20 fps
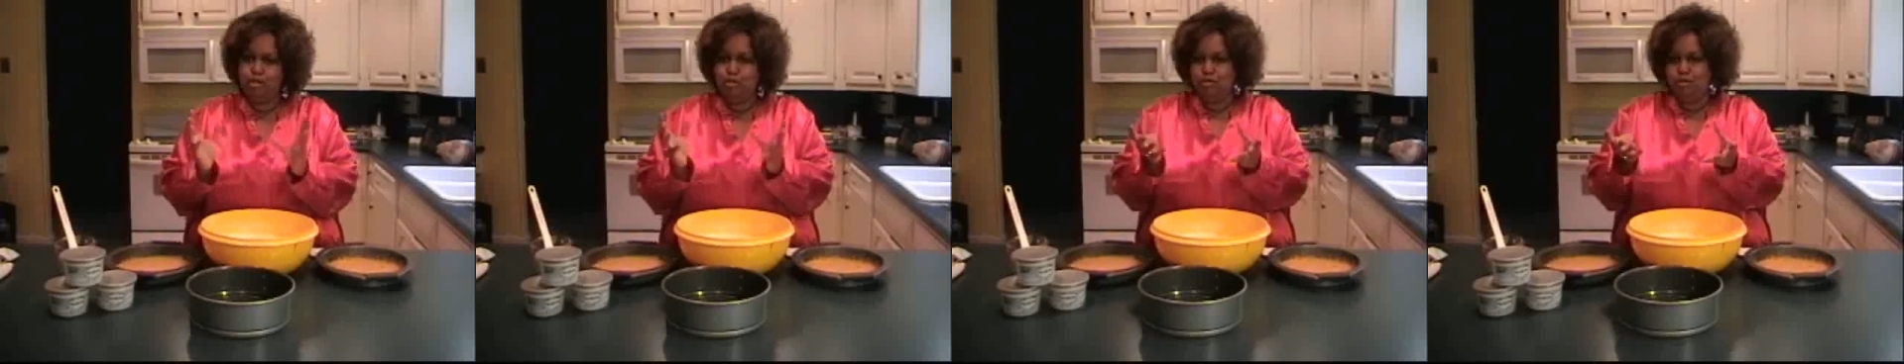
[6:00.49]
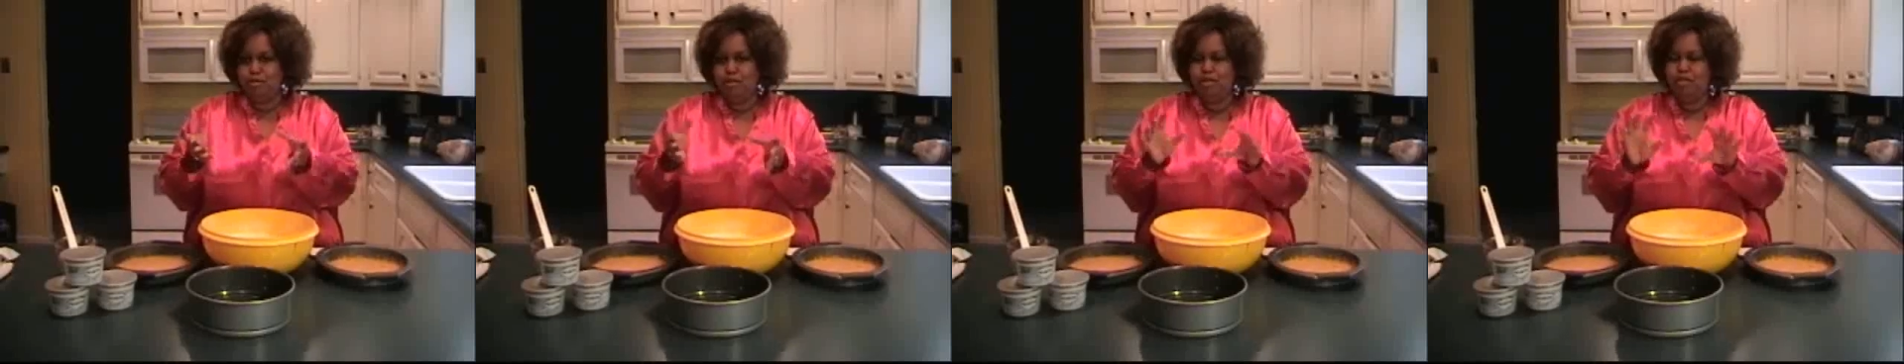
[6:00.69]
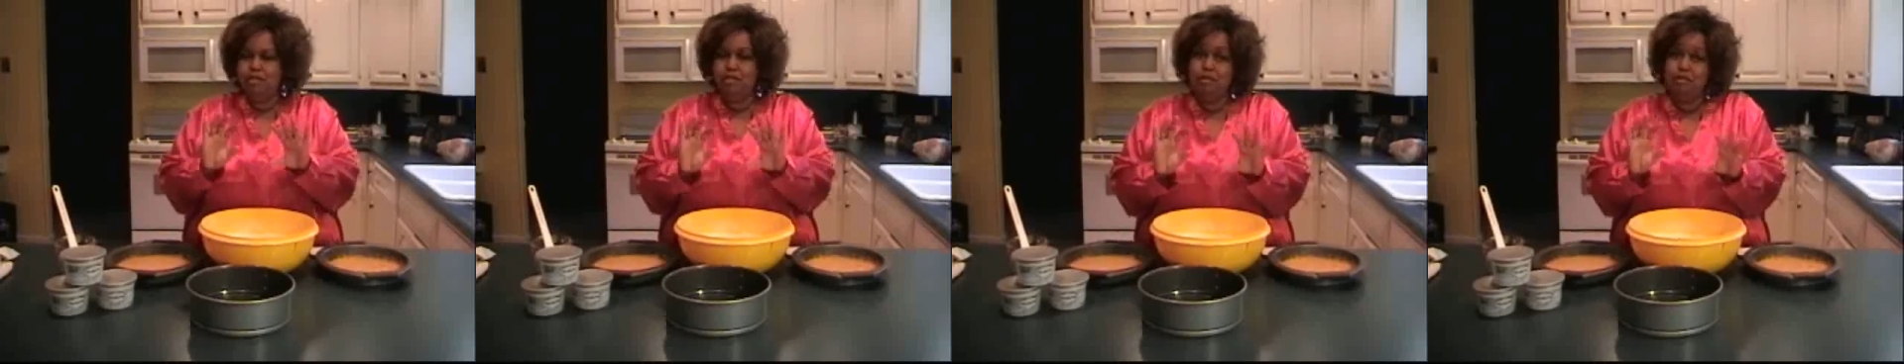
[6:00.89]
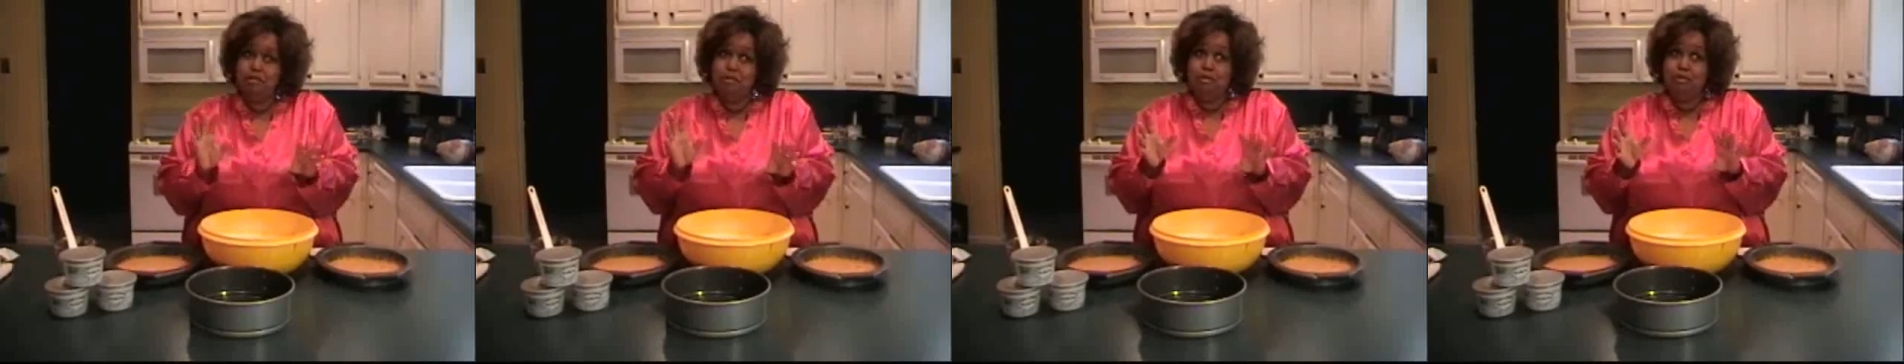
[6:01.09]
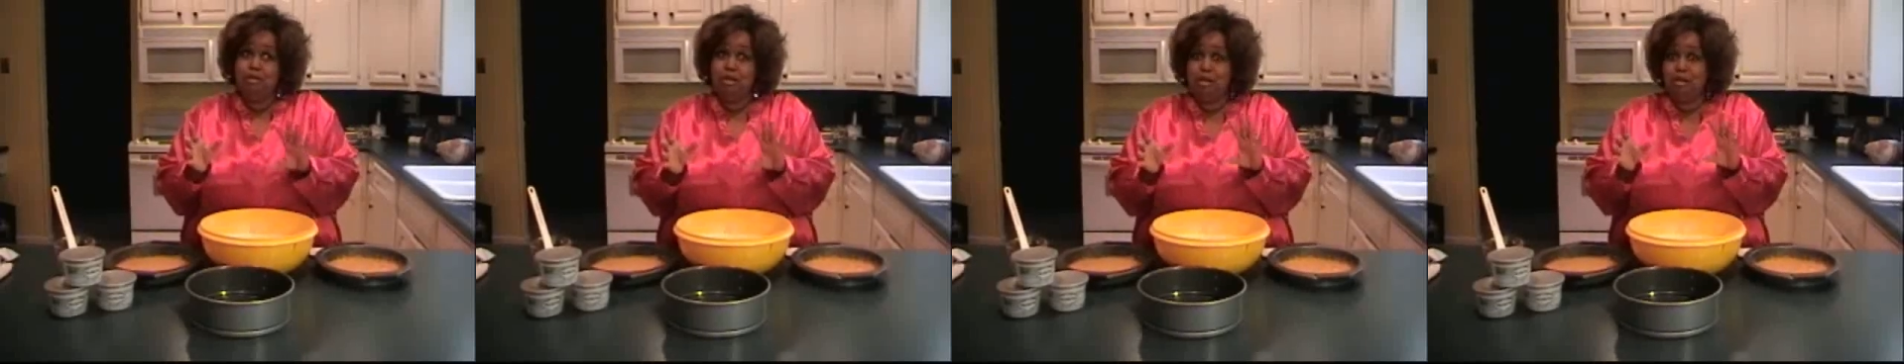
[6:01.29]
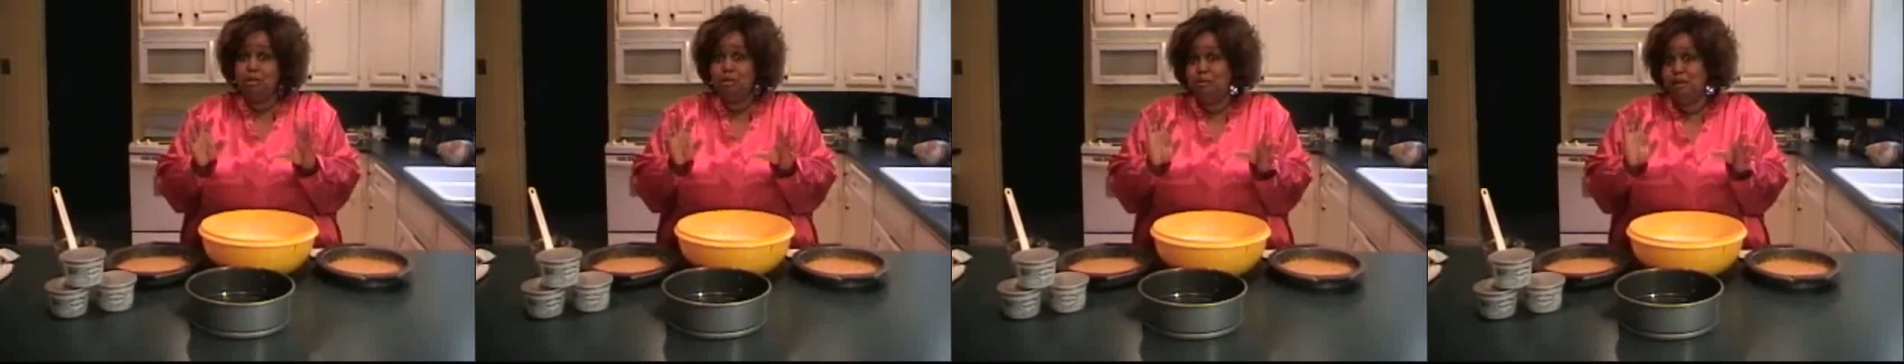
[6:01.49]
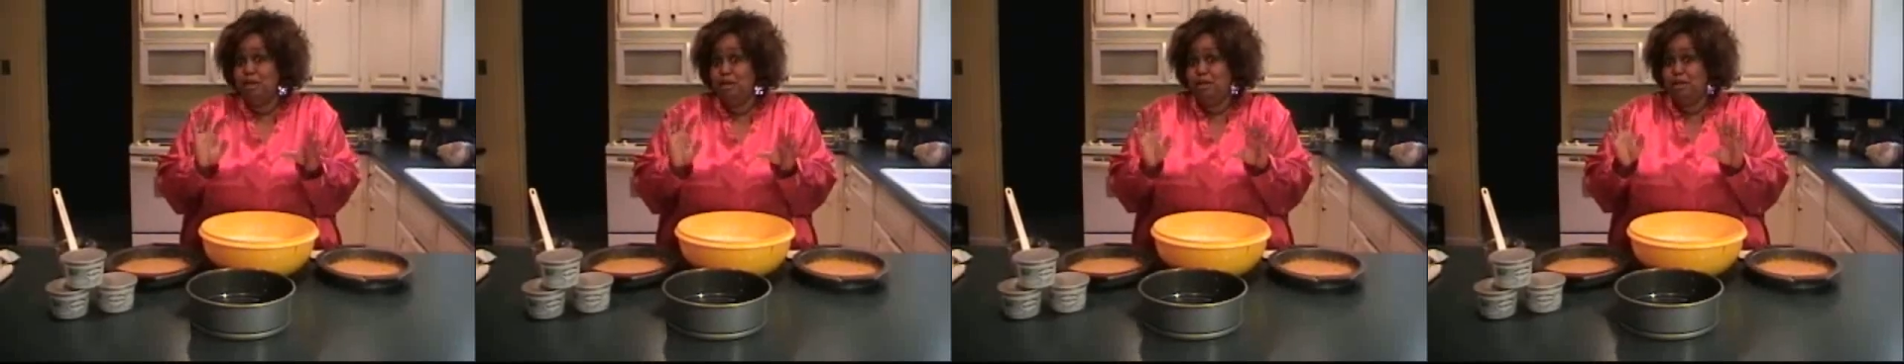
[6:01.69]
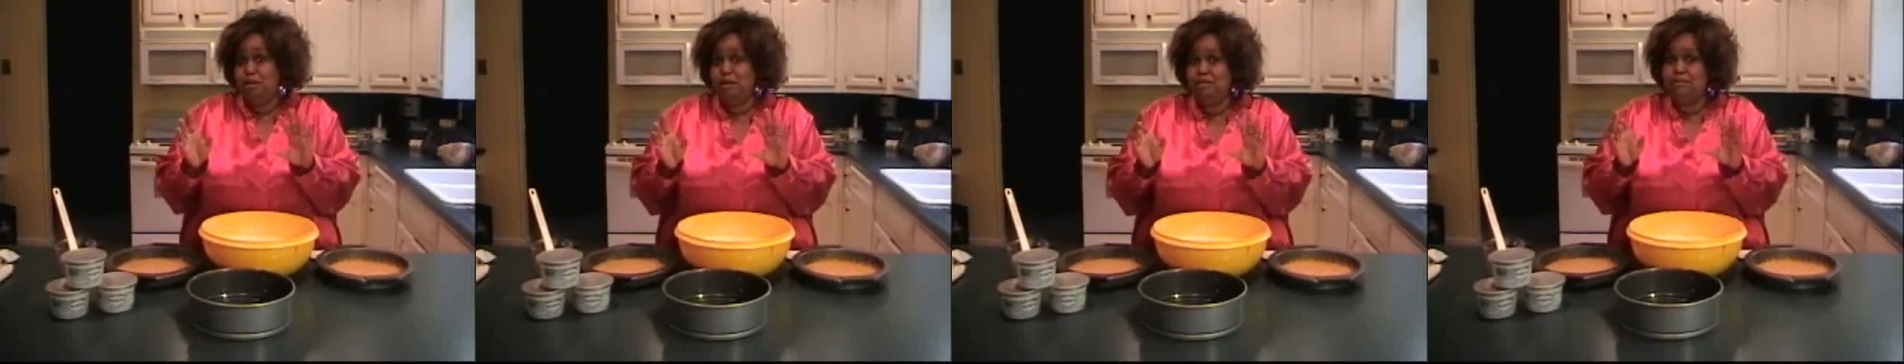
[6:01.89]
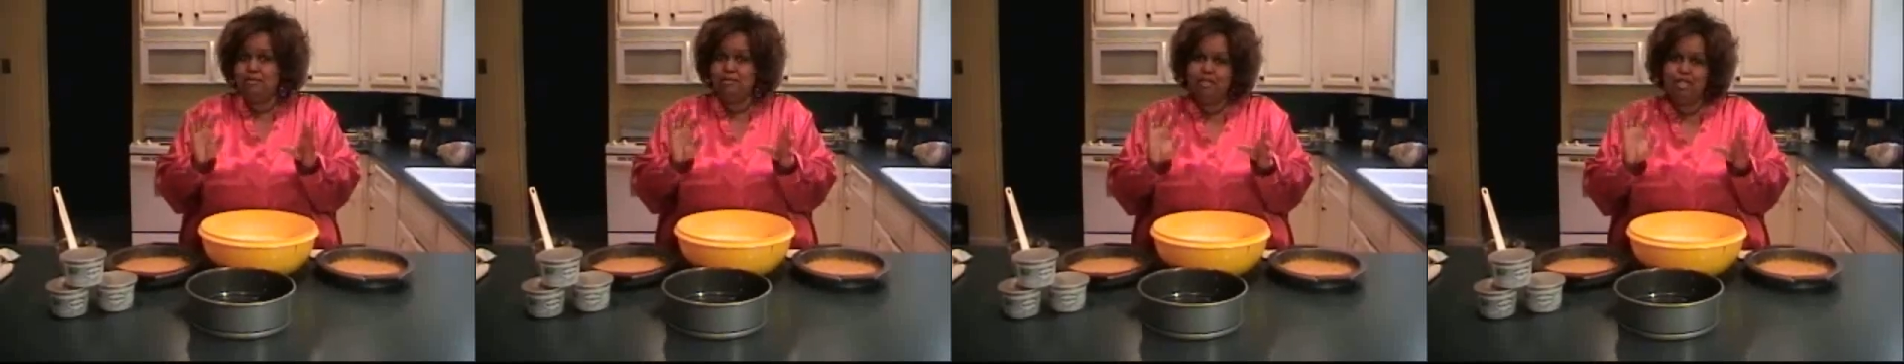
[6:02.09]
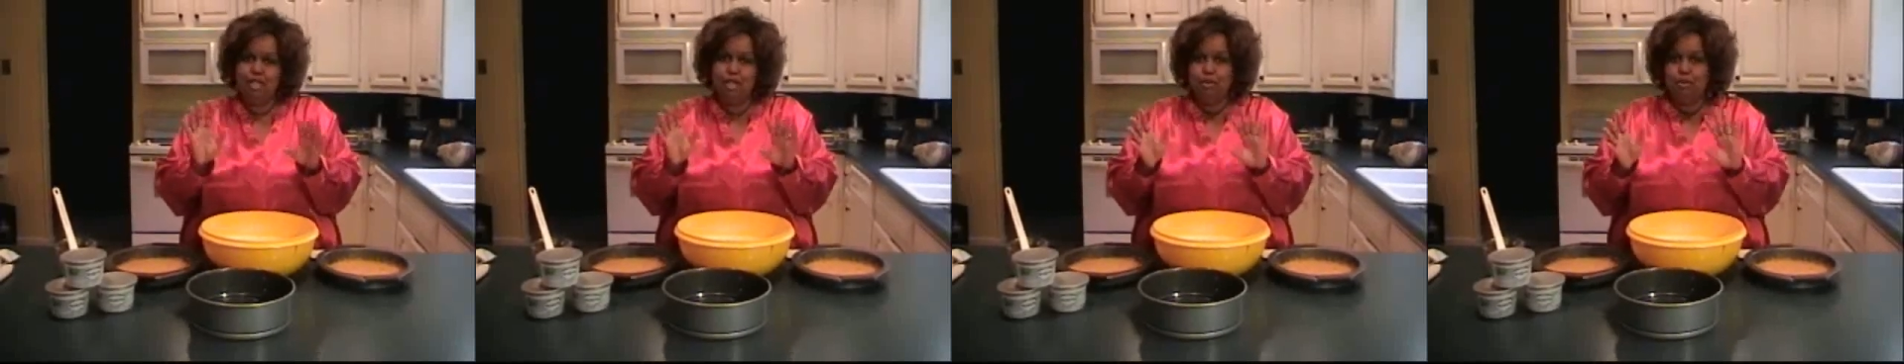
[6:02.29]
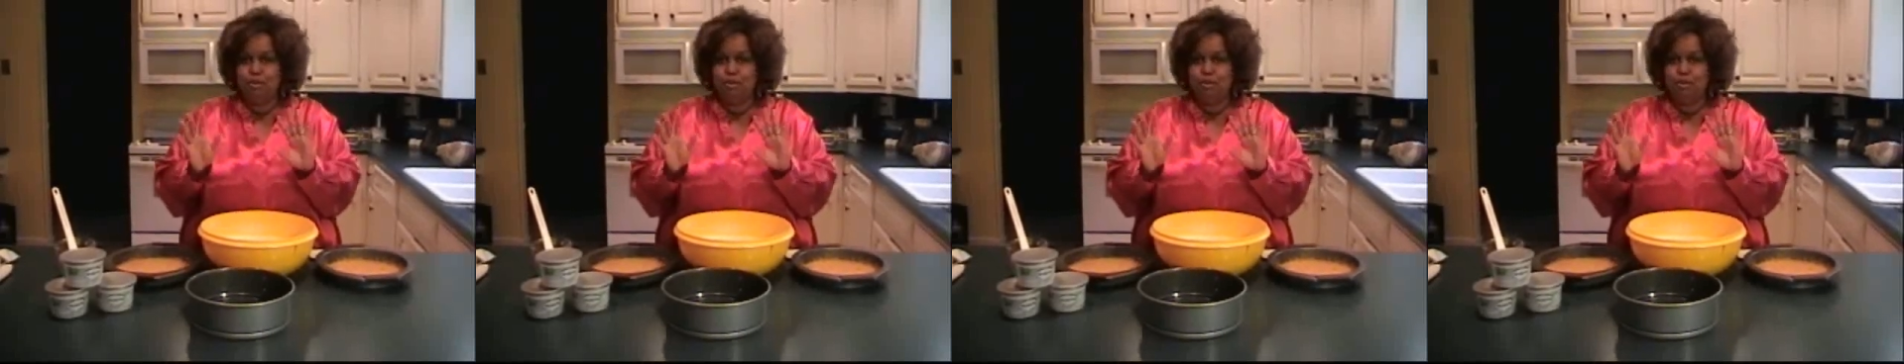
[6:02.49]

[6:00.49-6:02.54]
you decorate it, and, you know,